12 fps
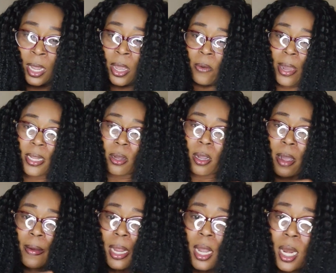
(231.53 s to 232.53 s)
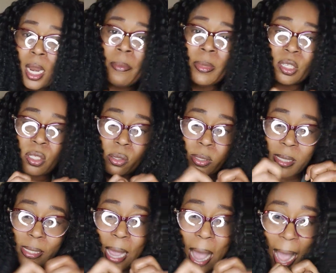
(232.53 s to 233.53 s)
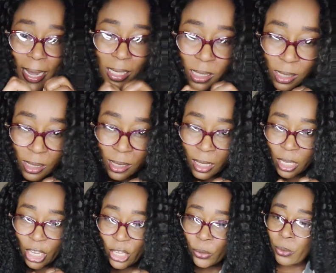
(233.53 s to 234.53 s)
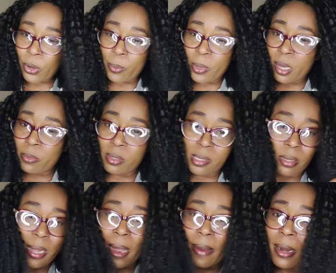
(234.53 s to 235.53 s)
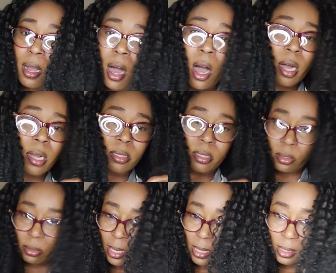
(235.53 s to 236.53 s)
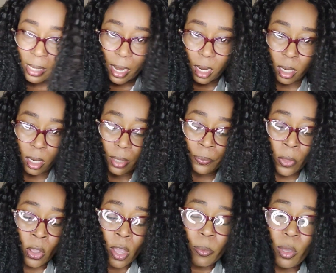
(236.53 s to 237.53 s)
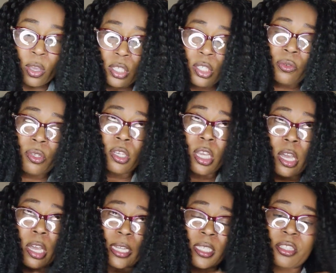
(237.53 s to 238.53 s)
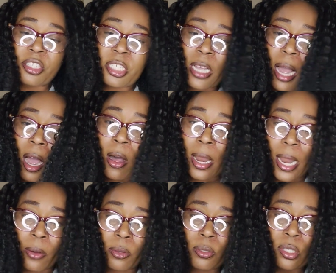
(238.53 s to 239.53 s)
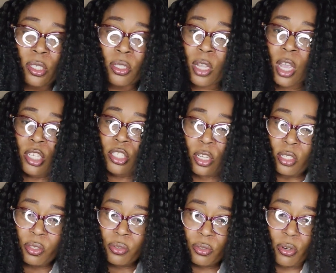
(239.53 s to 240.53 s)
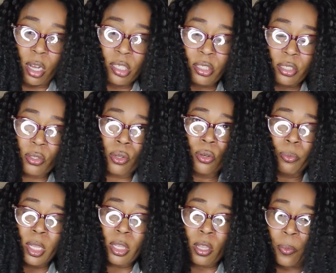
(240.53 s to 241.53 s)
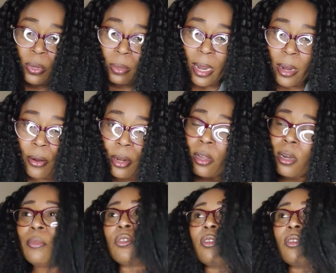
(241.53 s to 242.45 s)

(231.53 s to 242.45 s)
When your curriculum is so tight, you will not be able to carry all the students along, because you, as a teacher, all I will do is just to rush to meet up with my curriculum, to